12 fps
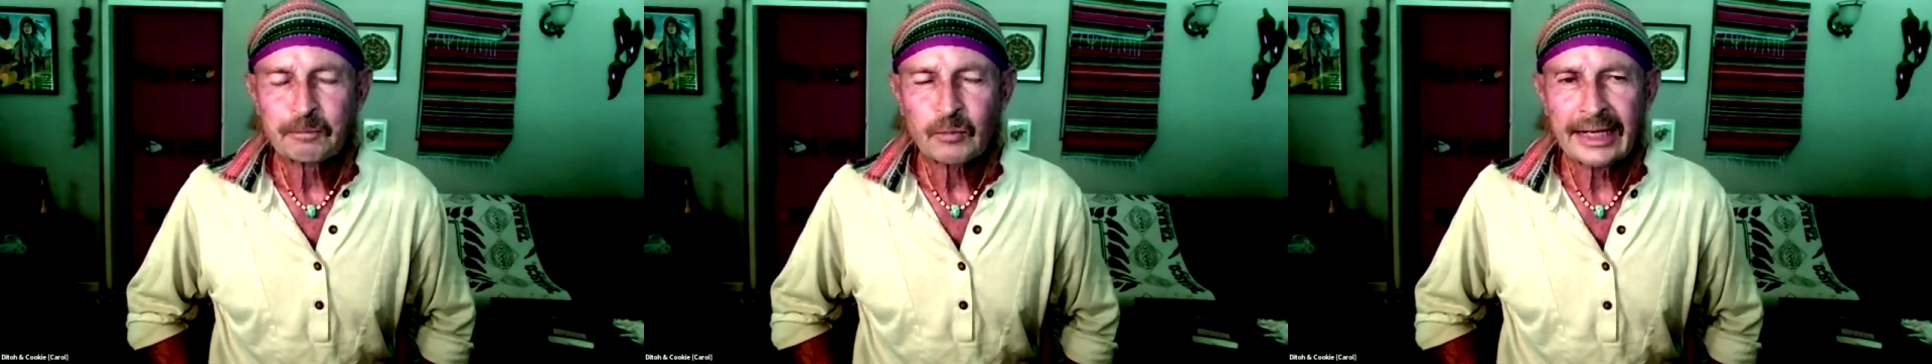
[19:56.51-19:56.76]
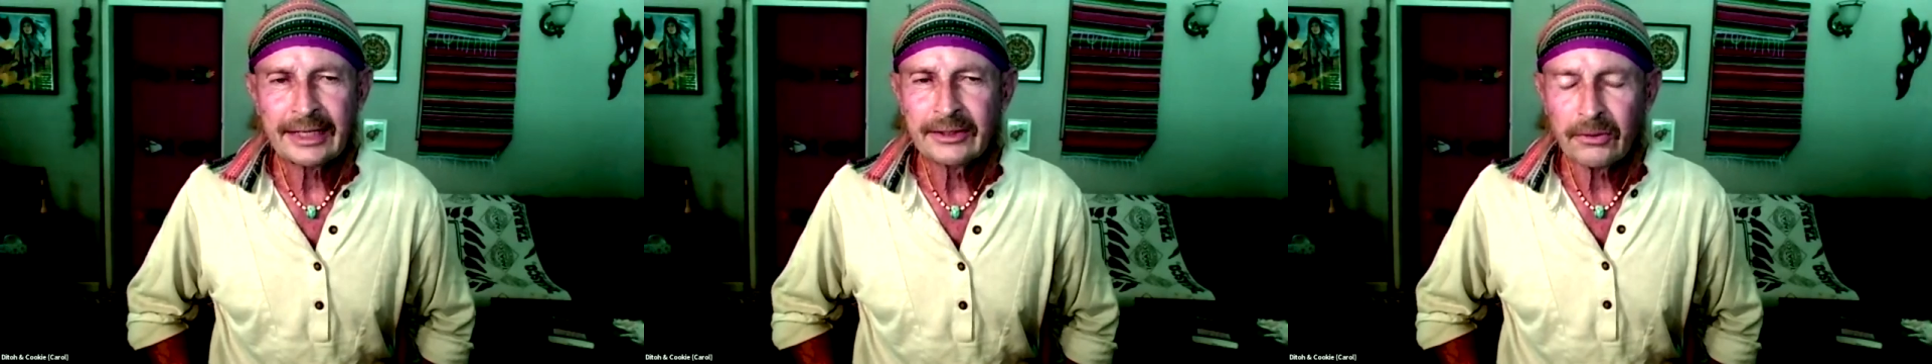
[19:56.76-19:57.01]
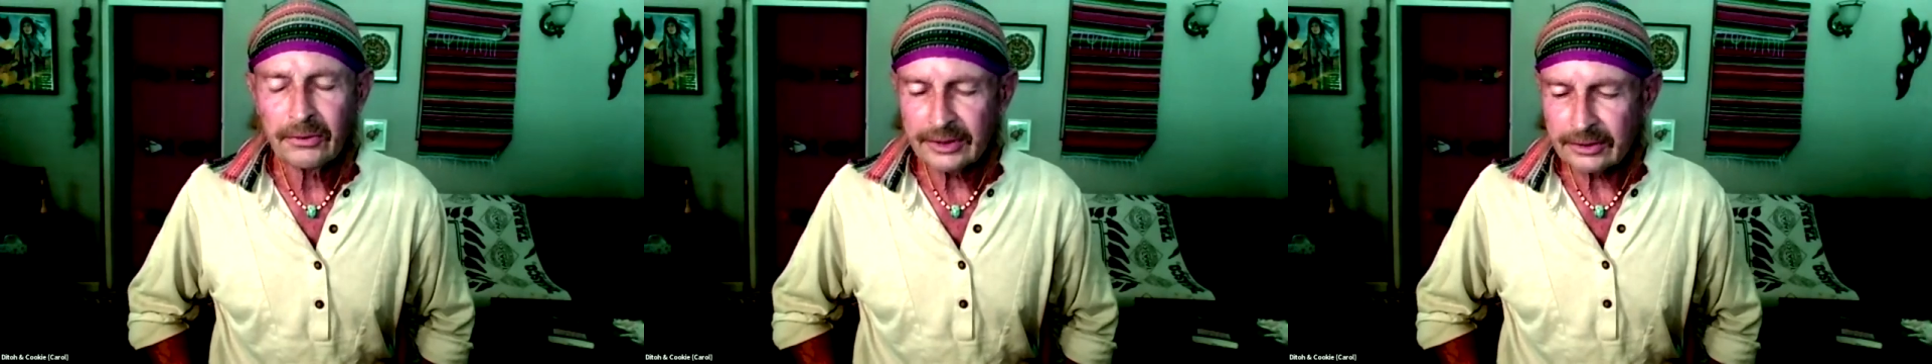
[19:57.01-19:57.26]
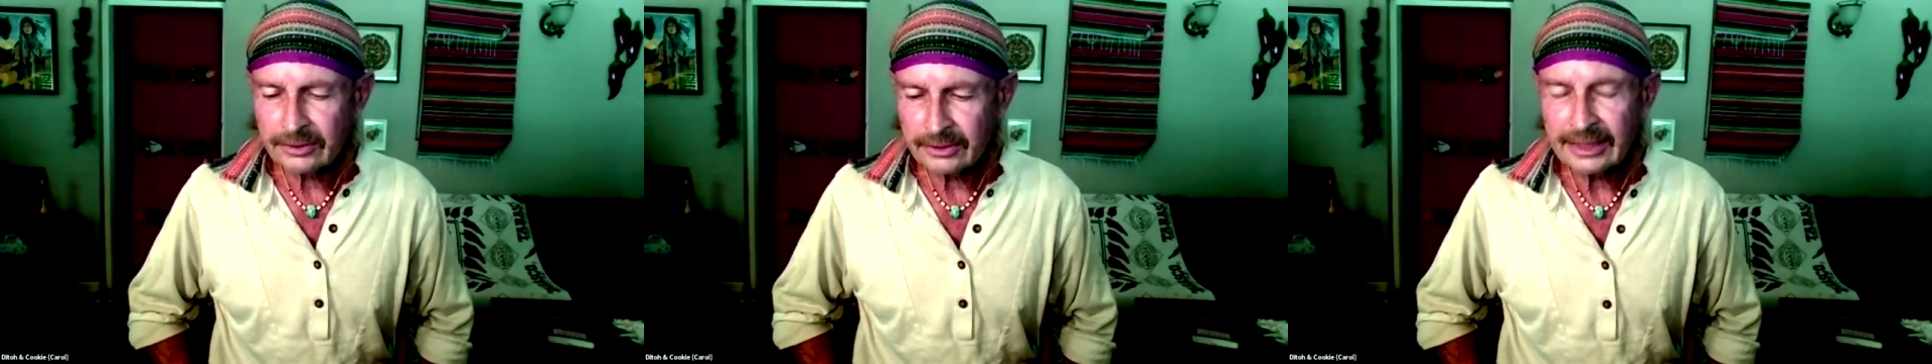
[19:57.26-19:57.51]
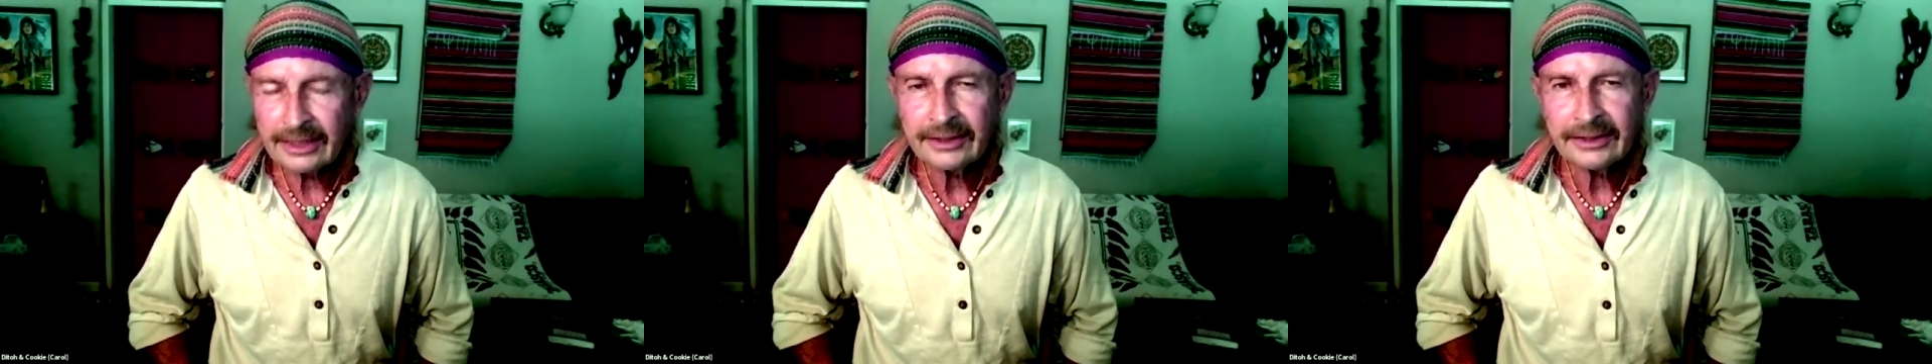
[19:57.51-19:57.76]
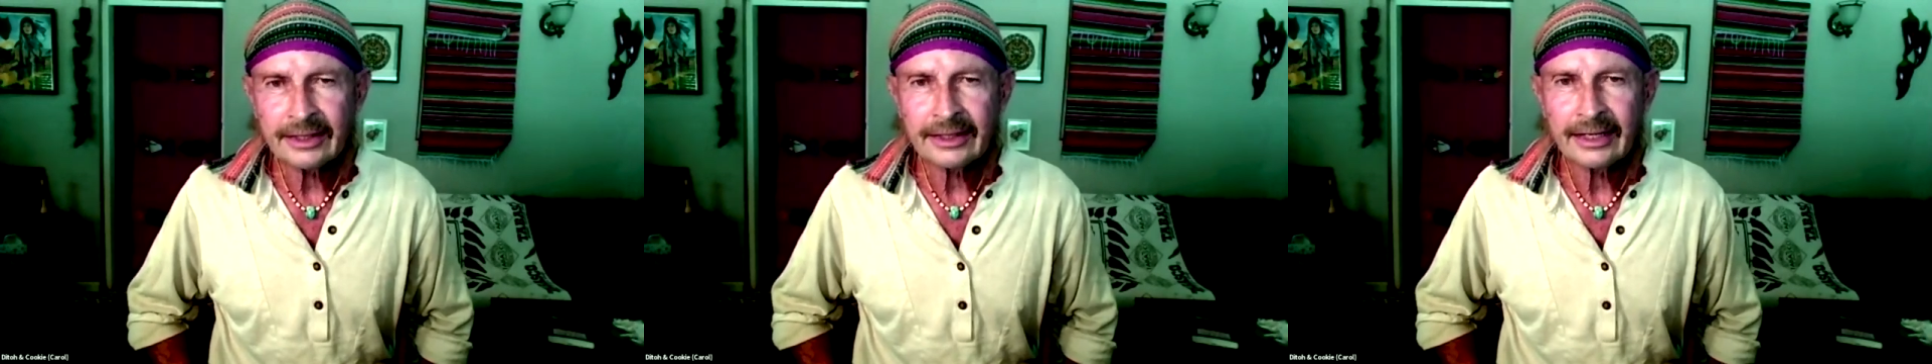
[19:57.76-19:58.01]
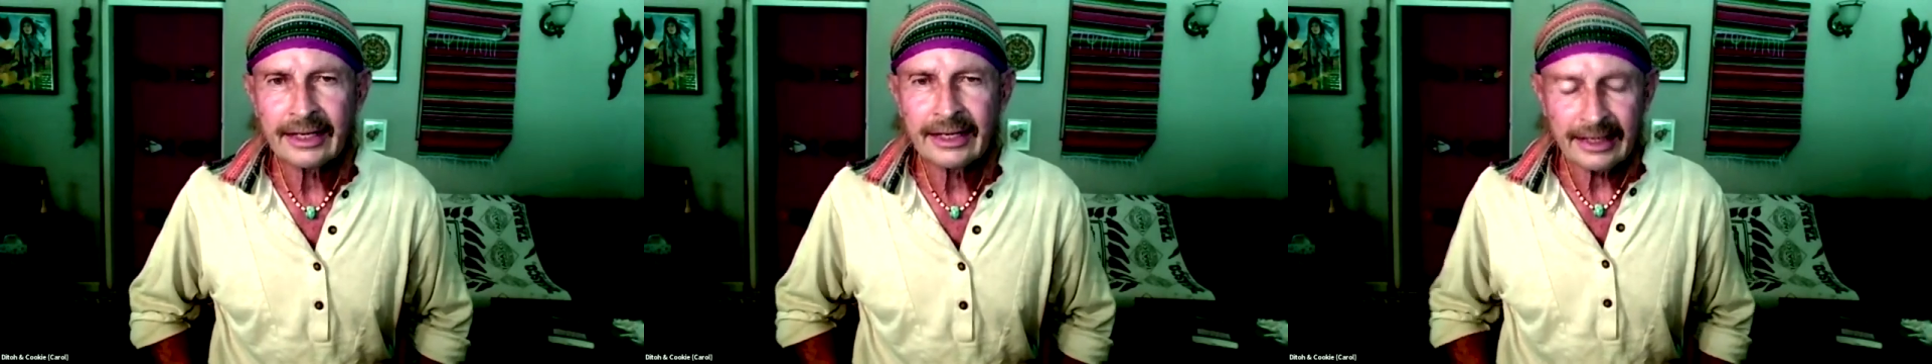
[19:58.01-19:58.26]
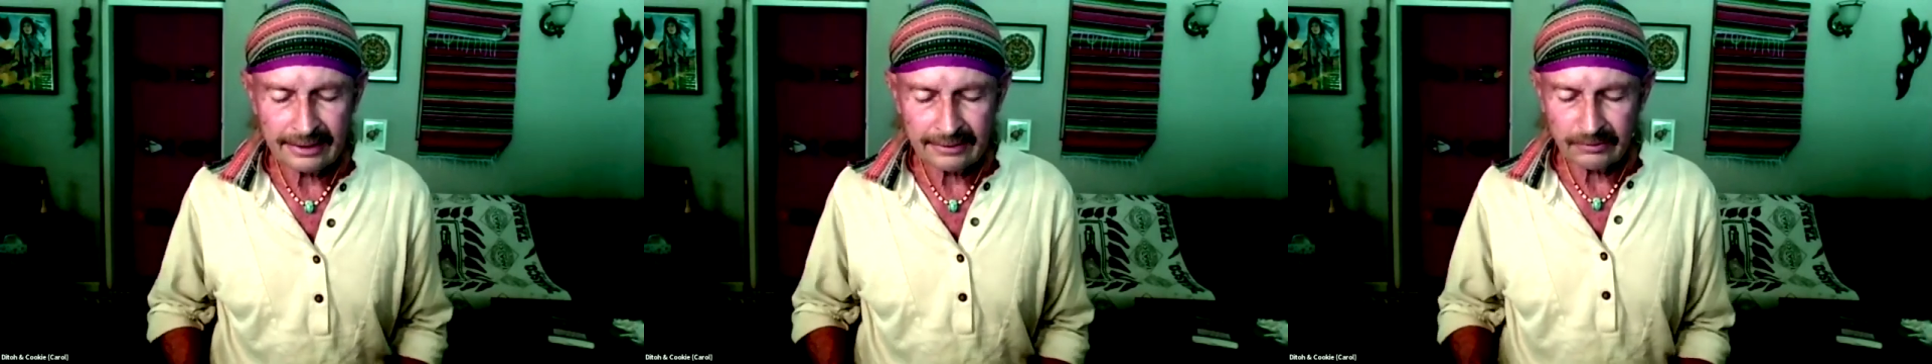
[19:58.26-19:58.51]
I know that Coquita and I
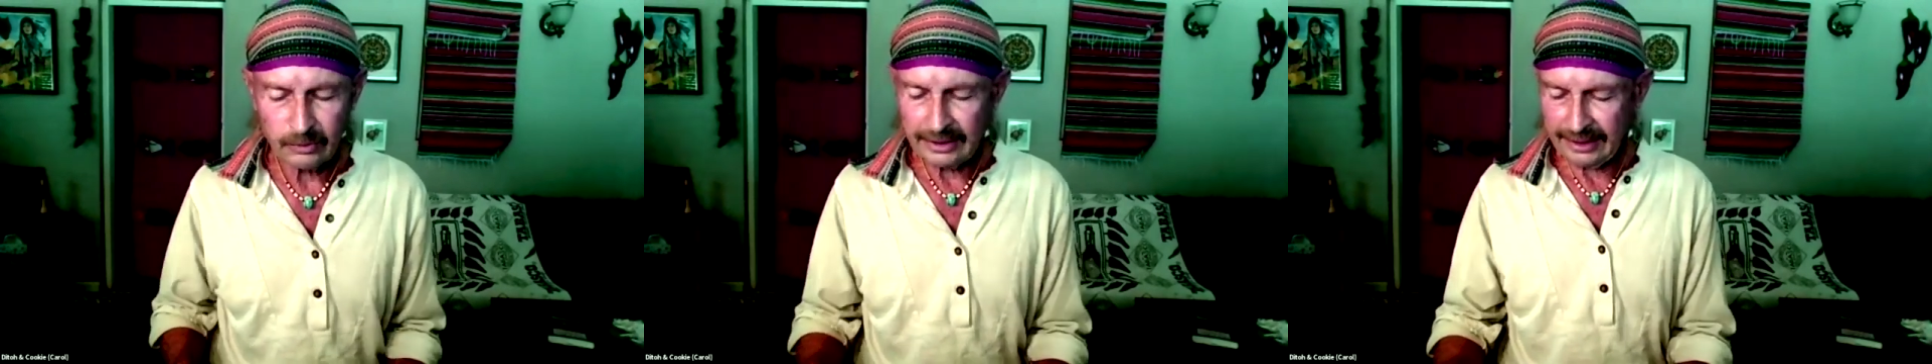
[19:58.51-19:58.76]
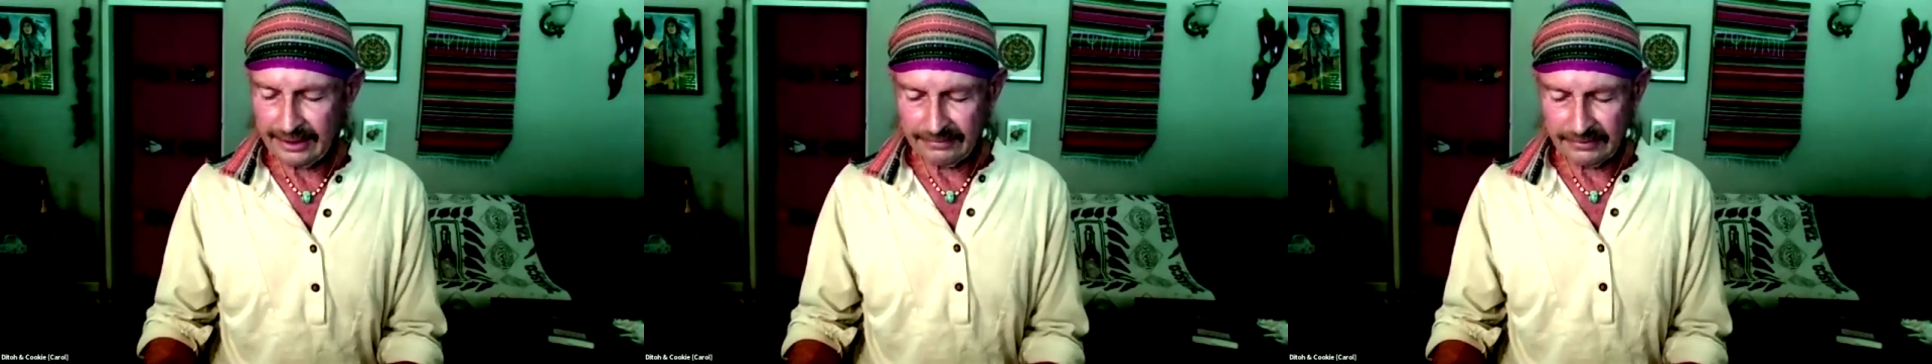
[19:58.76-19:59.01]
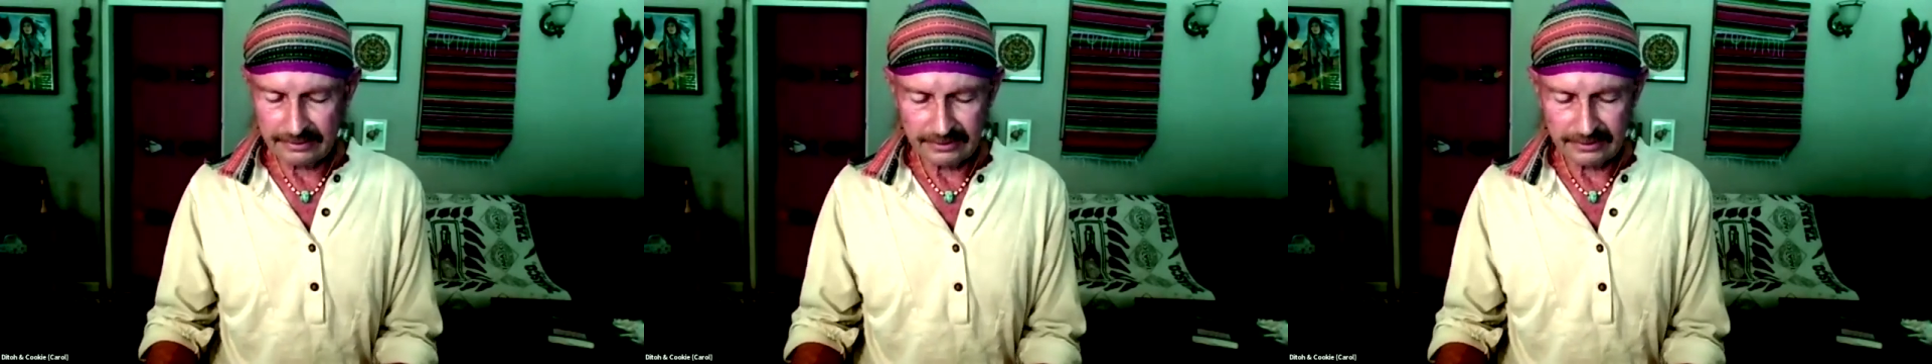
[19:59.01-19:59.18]
have, we haven't,